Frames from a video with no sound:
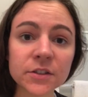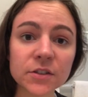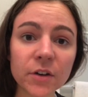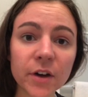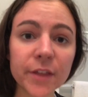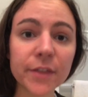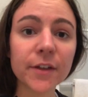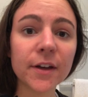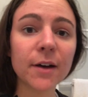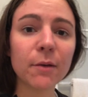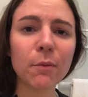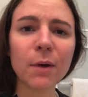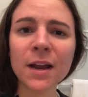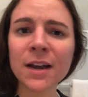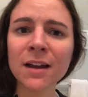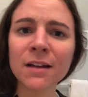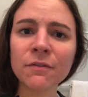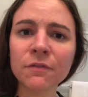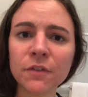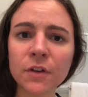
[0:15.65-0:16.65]
So I thought, why
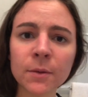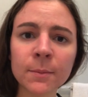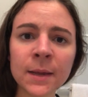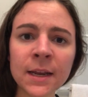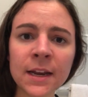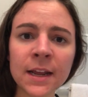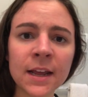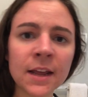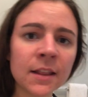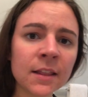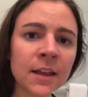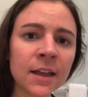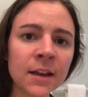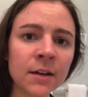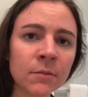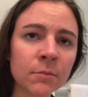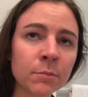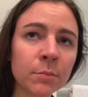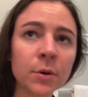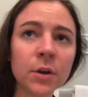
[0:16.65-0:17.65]
not film it and
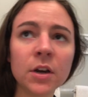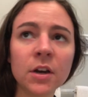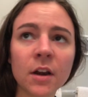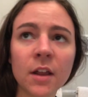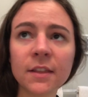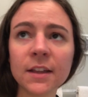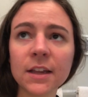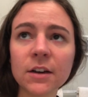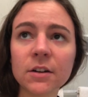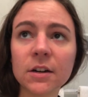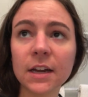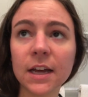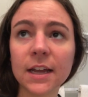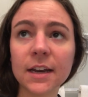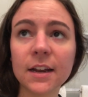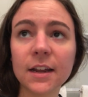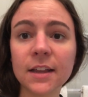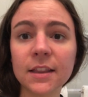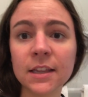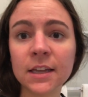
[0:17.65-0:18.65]
then put it on the
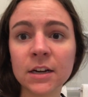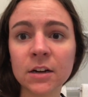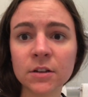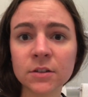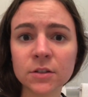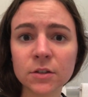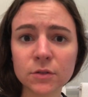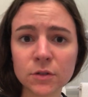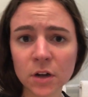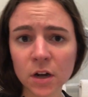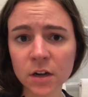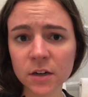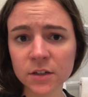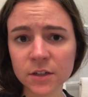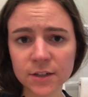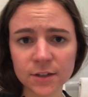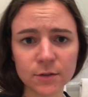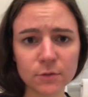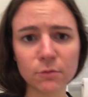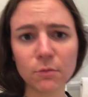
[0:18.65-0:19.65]
internet and then also talk
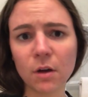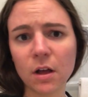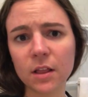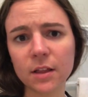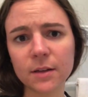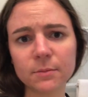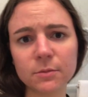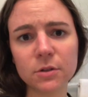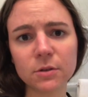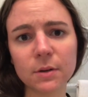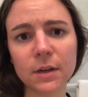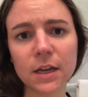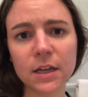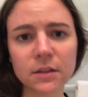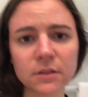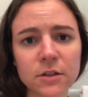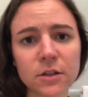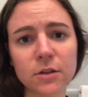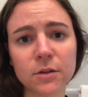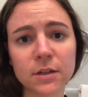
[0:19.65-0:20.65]
to you while I'm doing
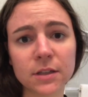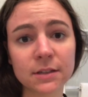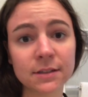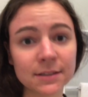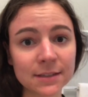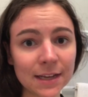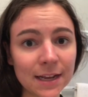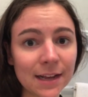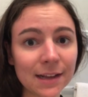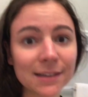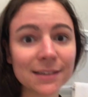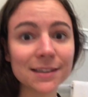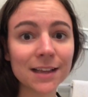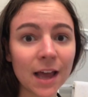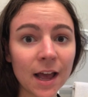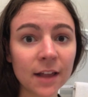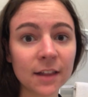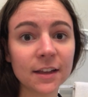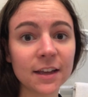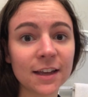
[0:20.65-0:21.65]
it so you can see
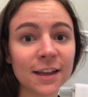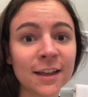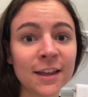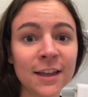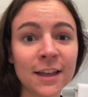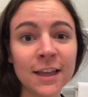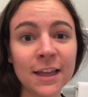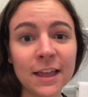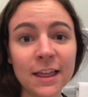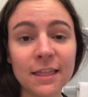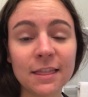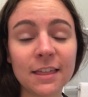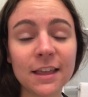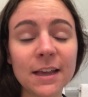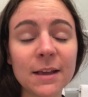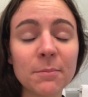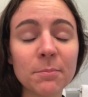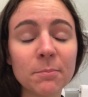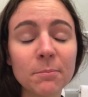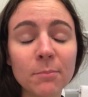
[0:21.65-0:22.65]
exactly
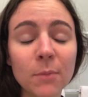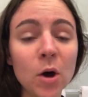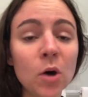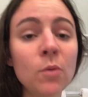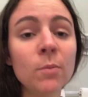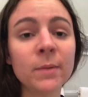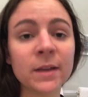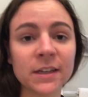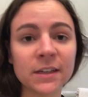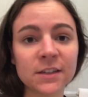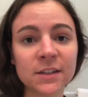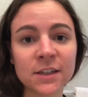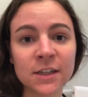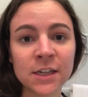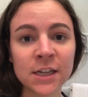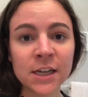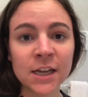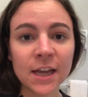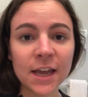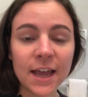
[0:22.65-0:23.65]
the moment.
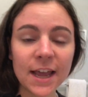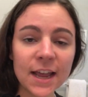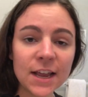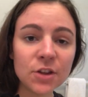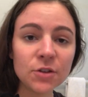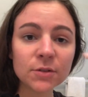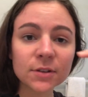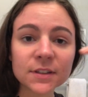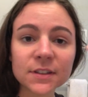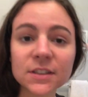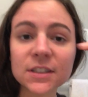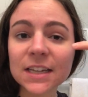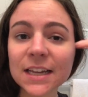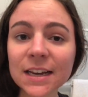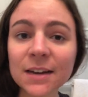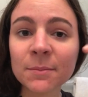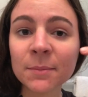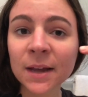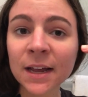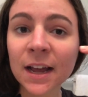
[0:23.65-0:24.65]
And you can see
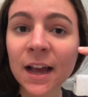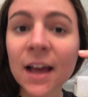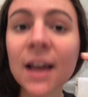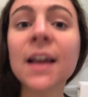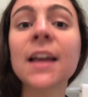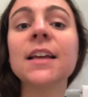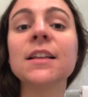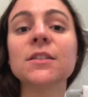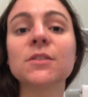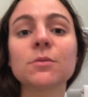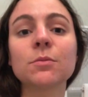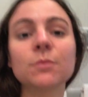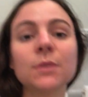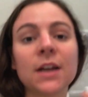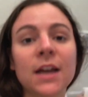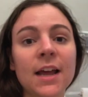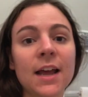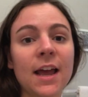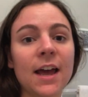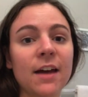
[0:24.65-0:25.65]
it in my eyes when
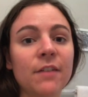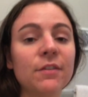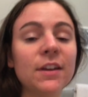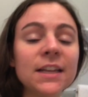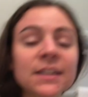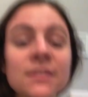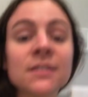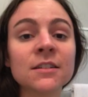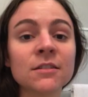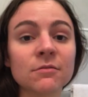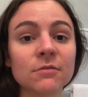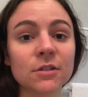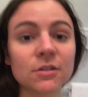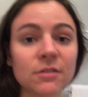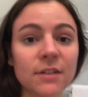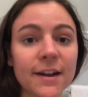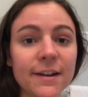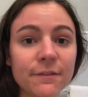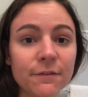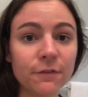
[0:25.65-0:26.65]
I have instant
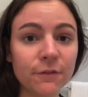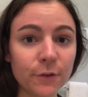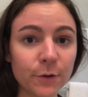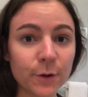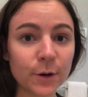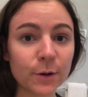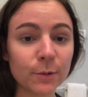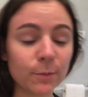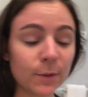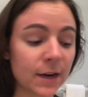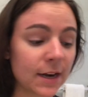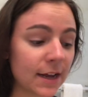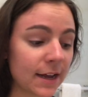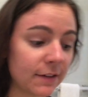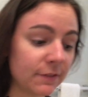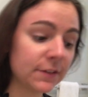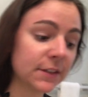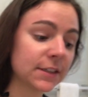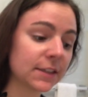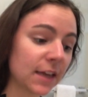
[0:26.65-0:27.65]
regret for what
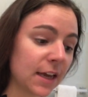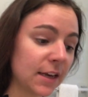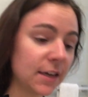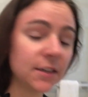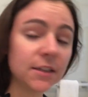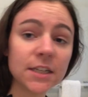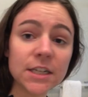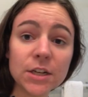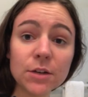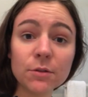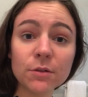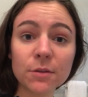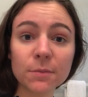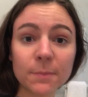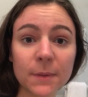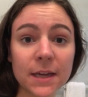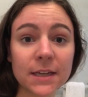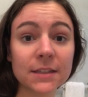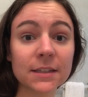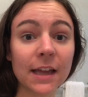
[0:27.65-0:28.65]
I've decided to do with
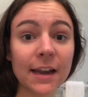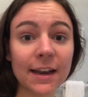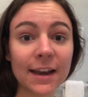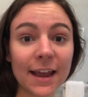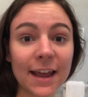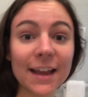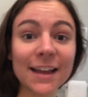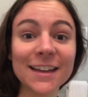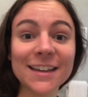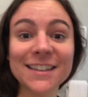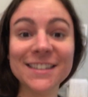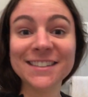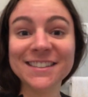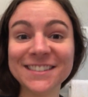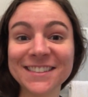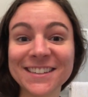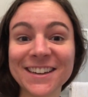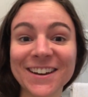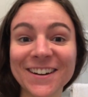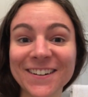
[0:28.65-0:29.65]
my Sunday.
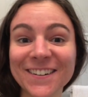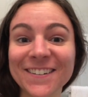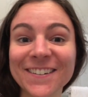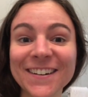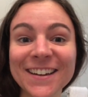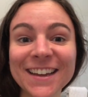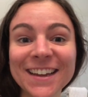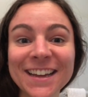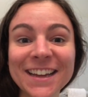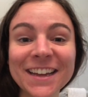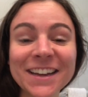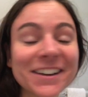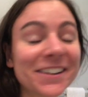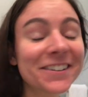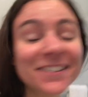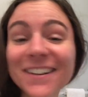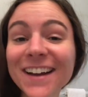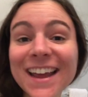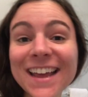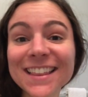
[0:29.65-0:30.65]
So,
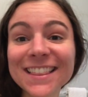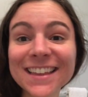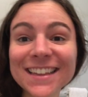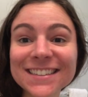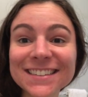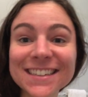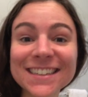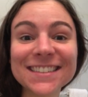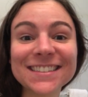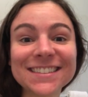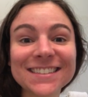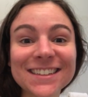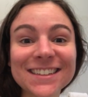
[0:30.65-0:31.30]
great, let's get